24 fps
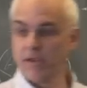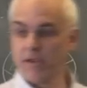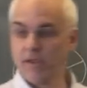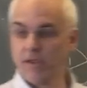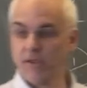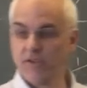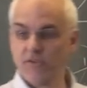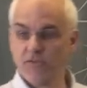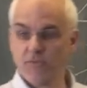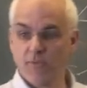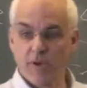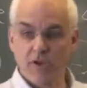
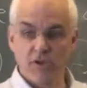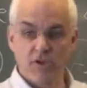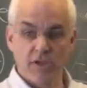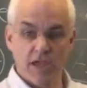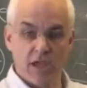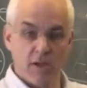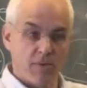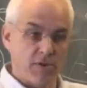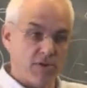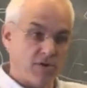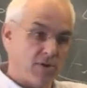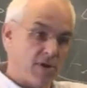is what you
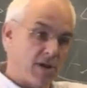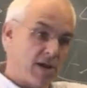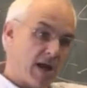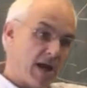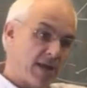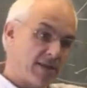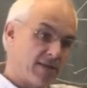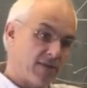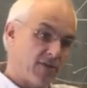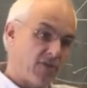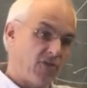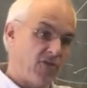get when you
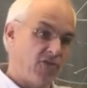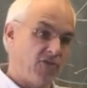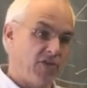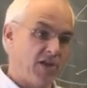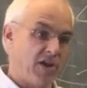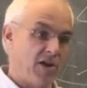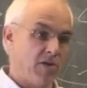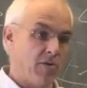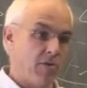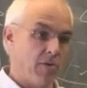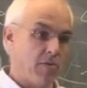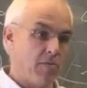cut the
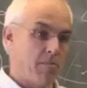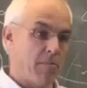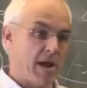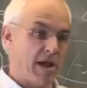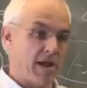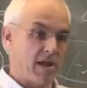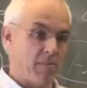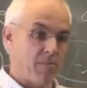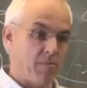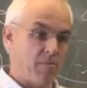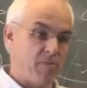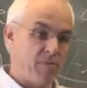sphere
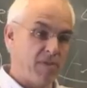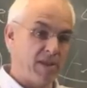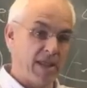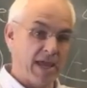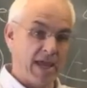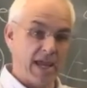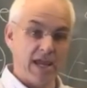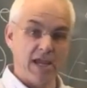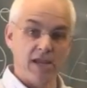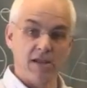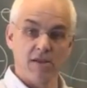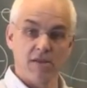by a
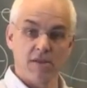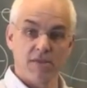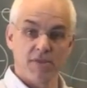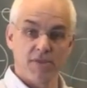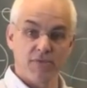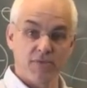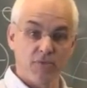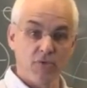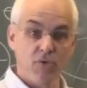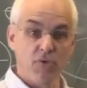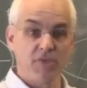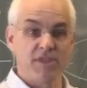plane
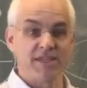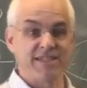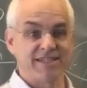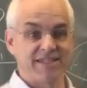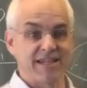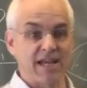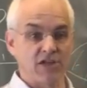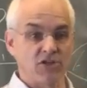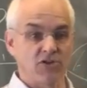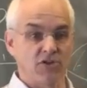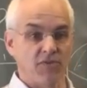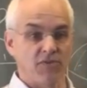through the
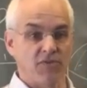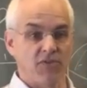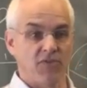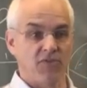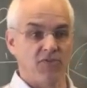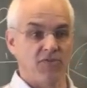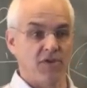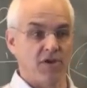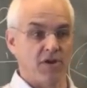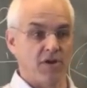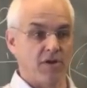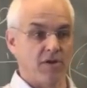center of the
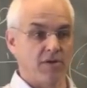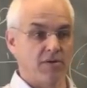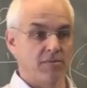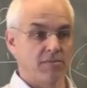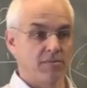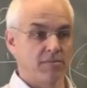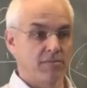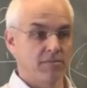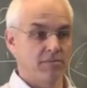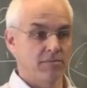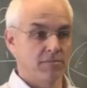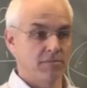sphere.
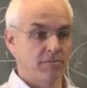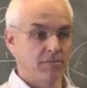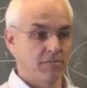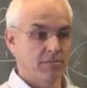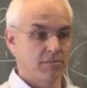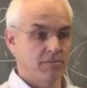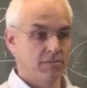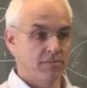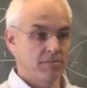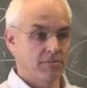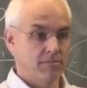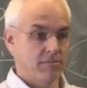
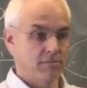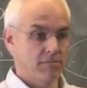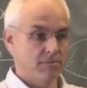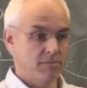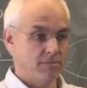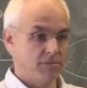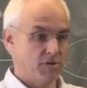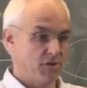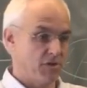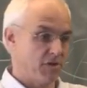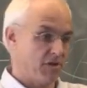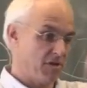
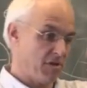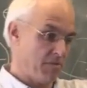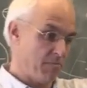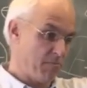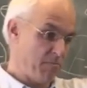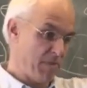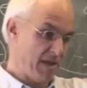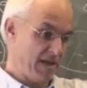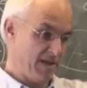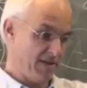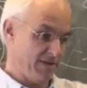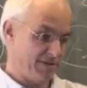So they're the
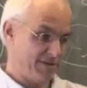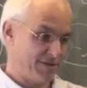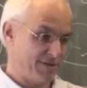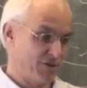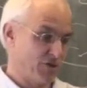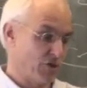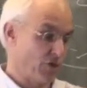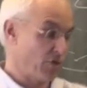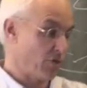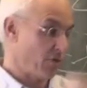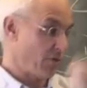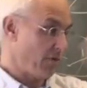biggest
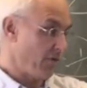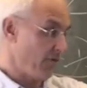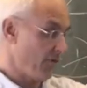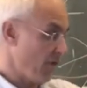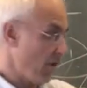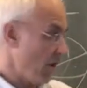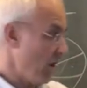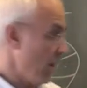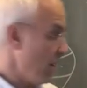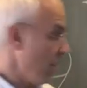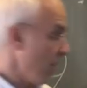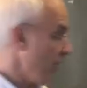circles
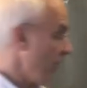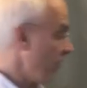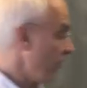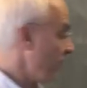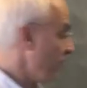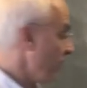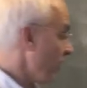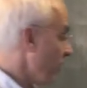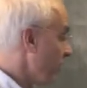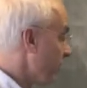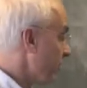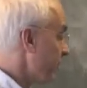on the
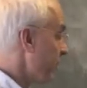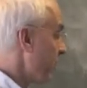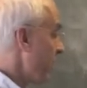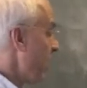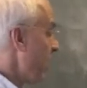sphere.